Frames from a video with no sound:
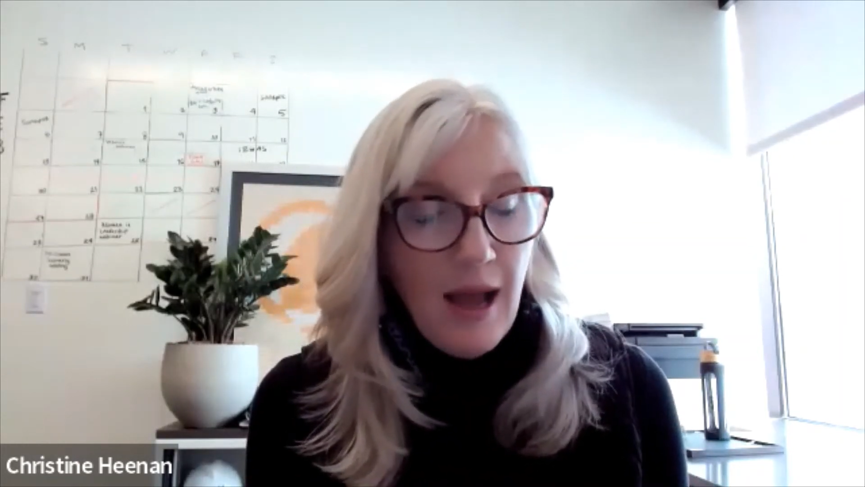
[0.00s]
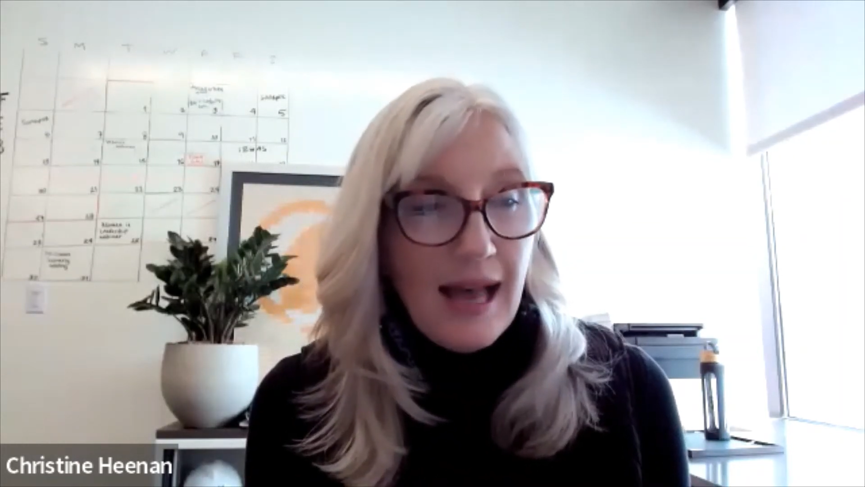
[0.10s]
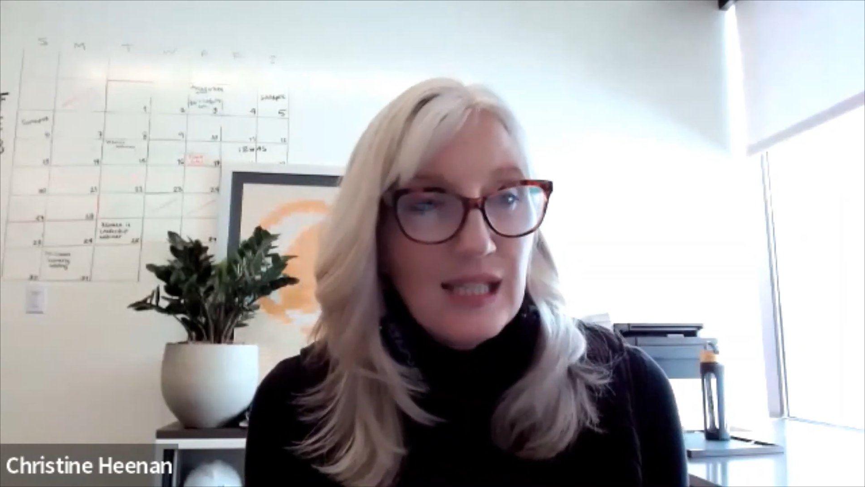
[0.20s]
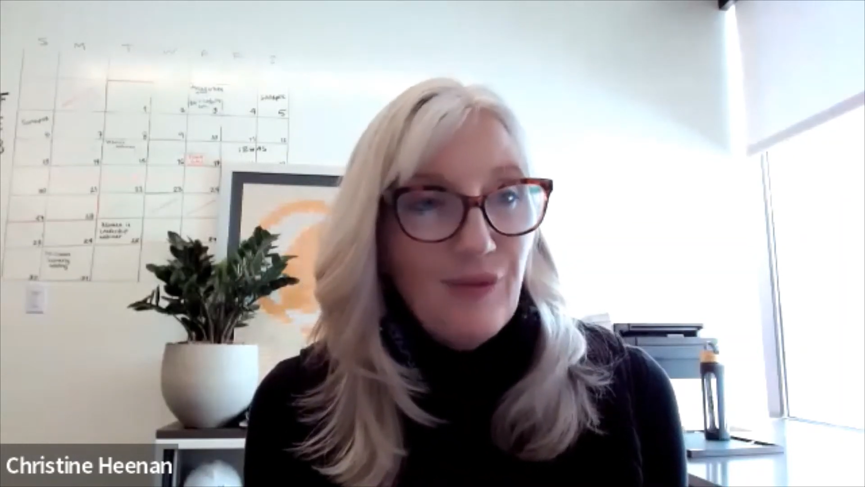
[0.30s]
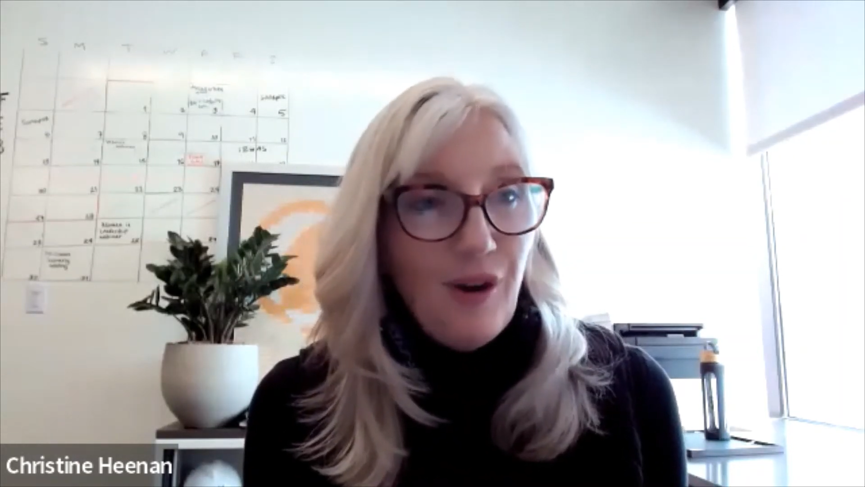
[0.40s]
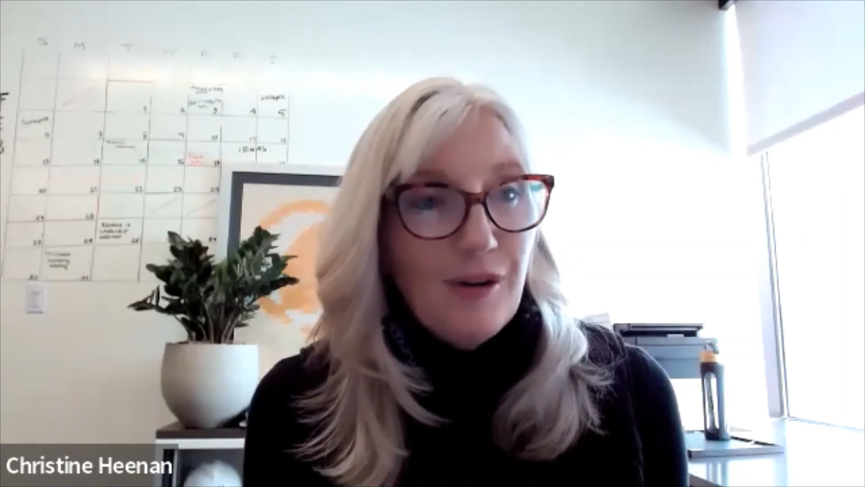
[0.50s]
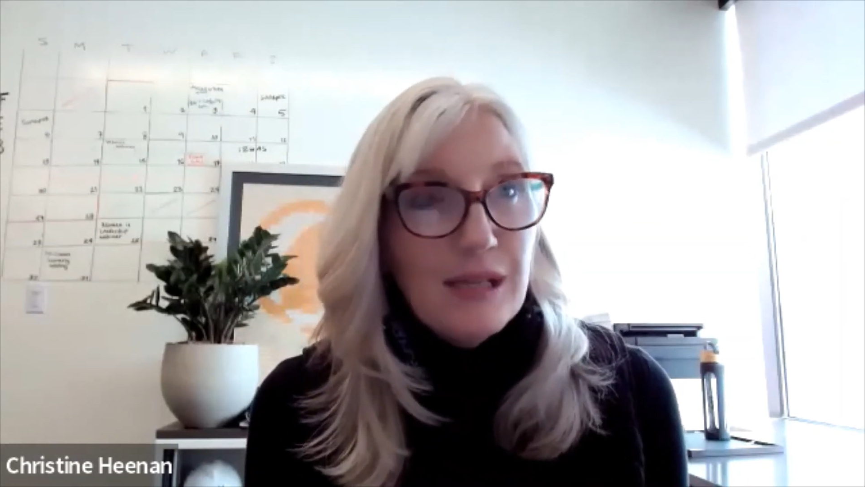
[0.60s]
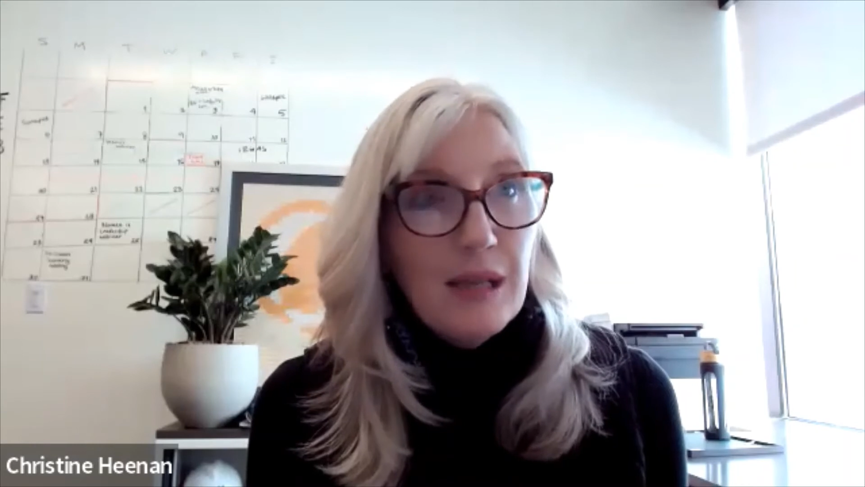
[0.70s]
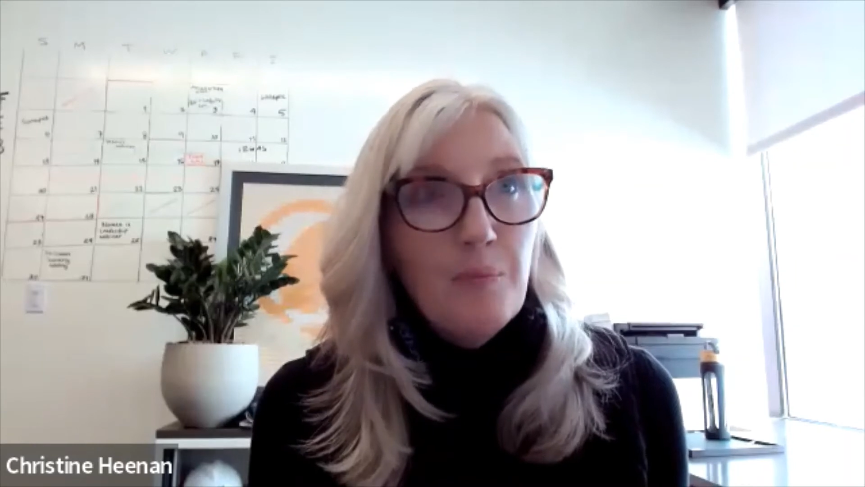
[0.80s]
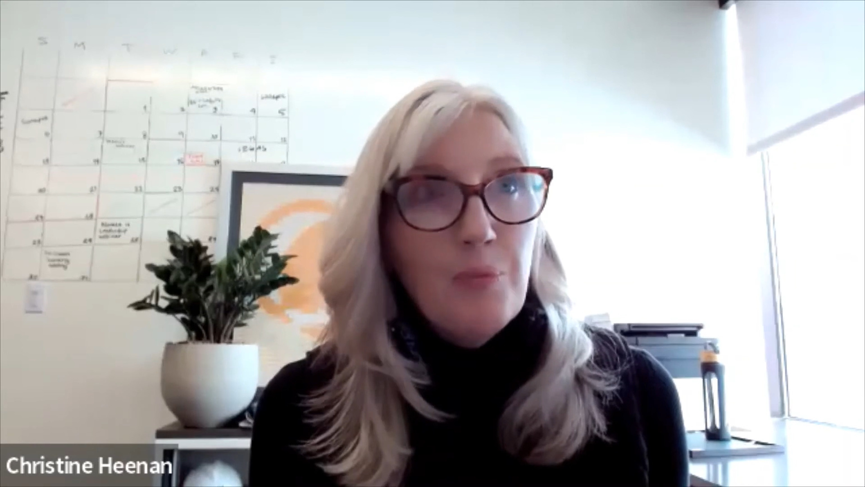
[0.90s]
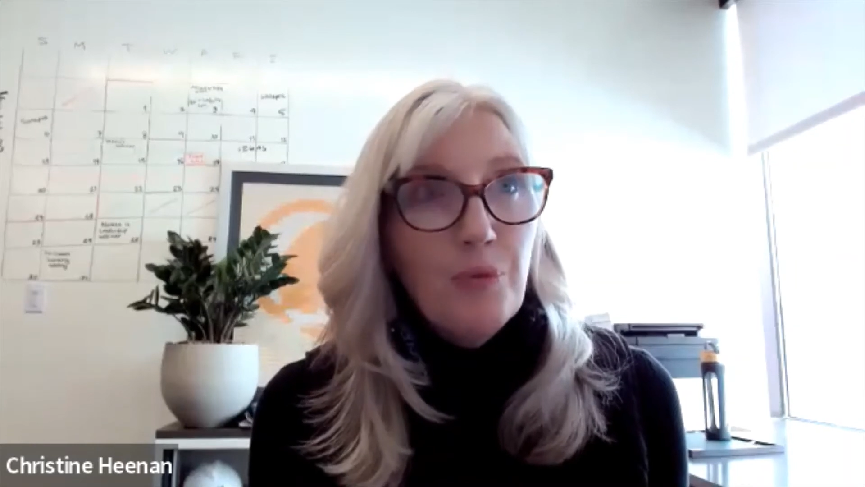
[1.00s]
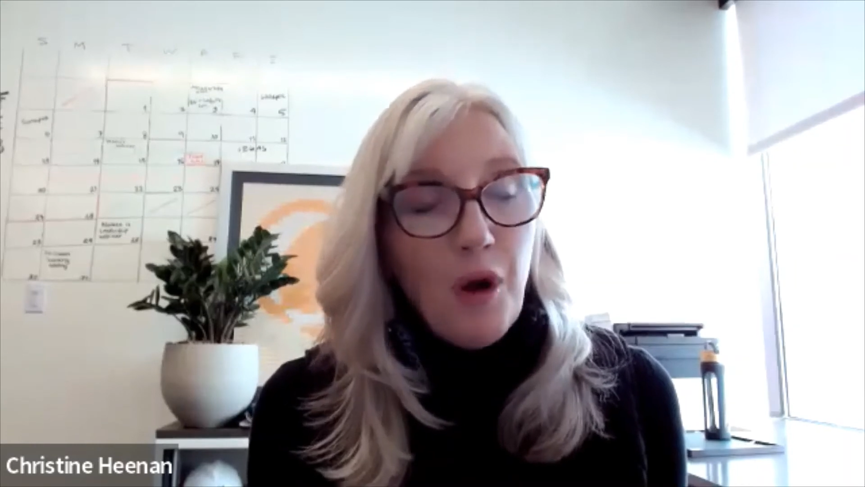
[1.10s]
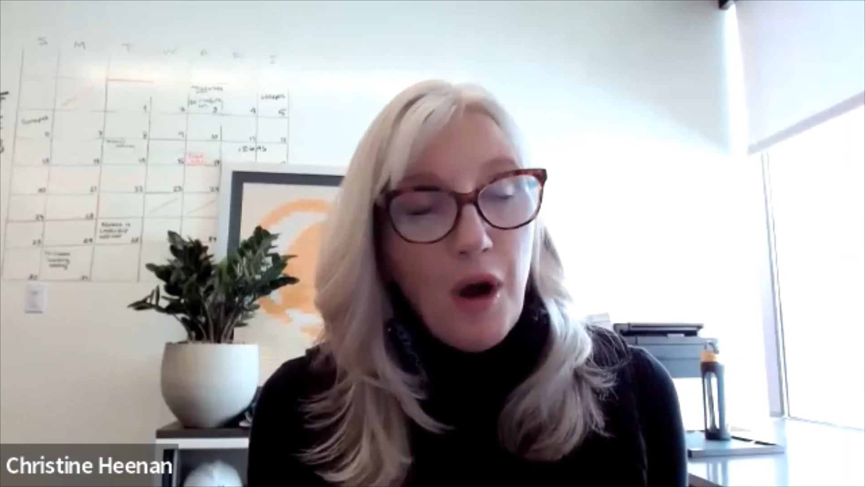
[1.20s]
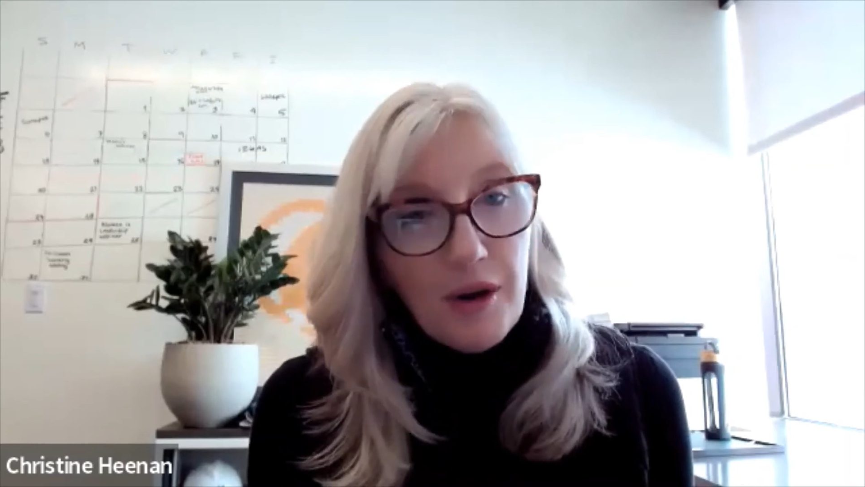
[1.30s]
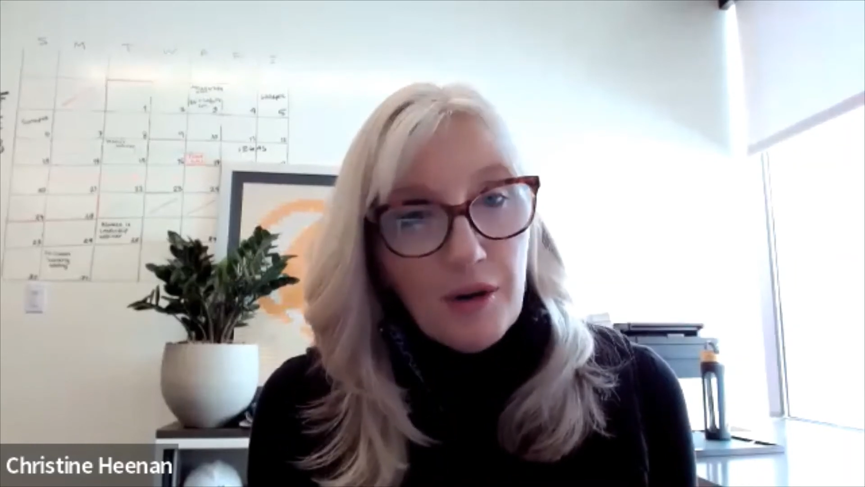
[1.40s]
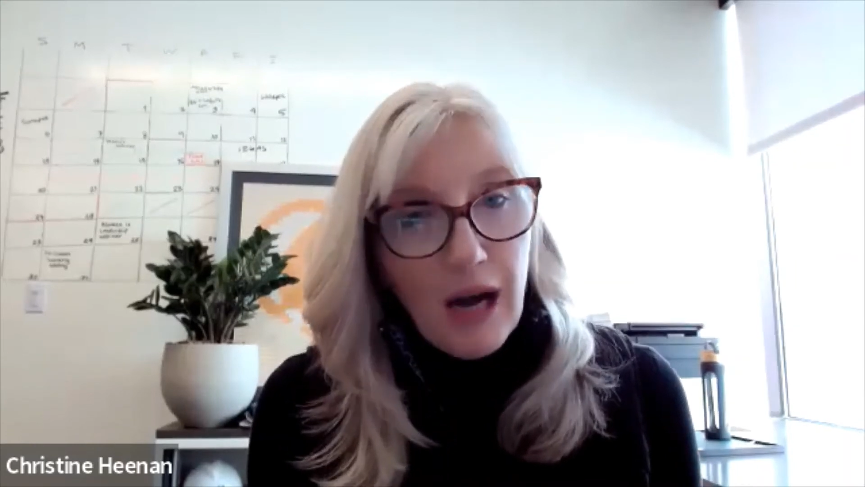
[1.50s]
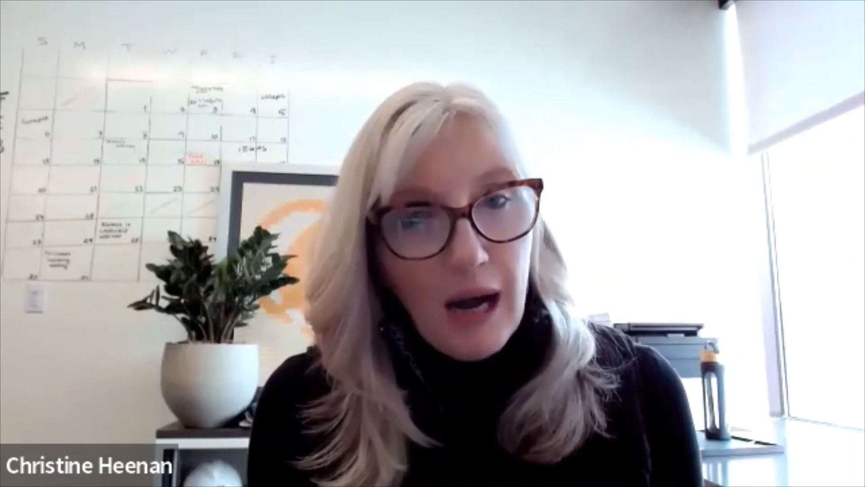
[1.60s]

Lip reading: As far as the broader